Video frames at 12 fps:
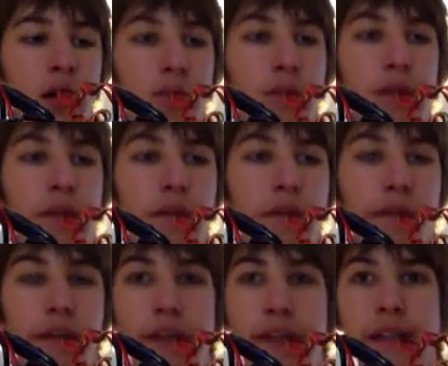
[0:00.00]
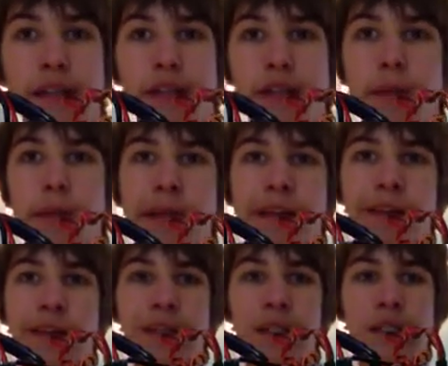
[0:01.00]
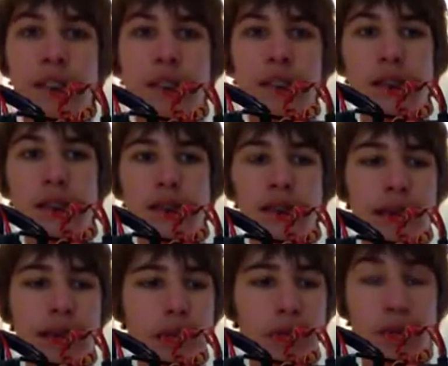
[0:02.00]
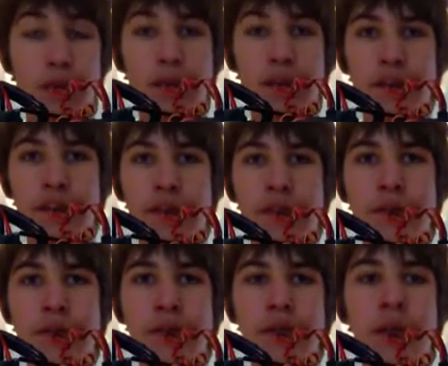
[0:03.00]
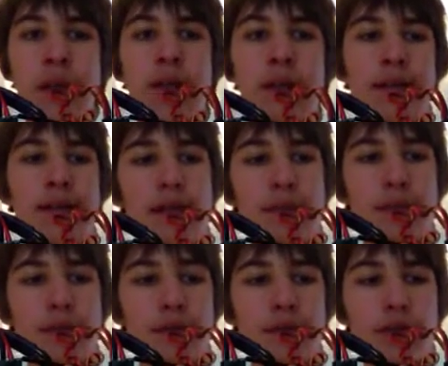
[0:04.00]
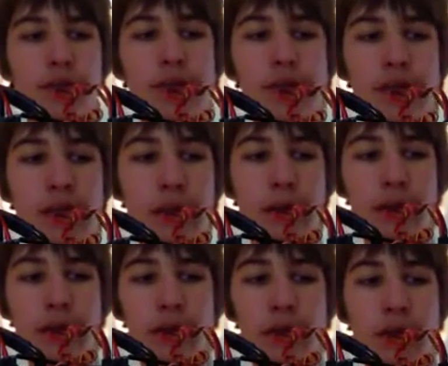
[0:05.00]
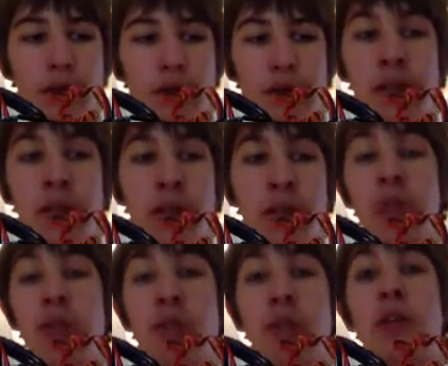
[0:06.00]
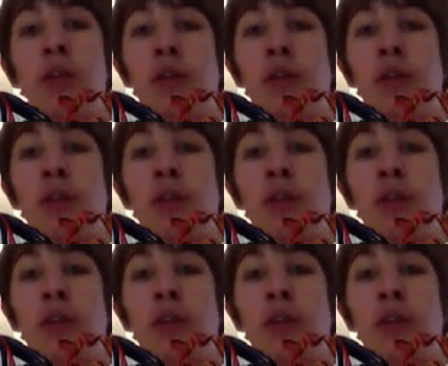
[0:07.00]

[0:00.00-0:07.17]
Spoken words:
But if your front end hits just about anything, it's going to take out on the servo. It's going to take most of the stress out on the servo and on your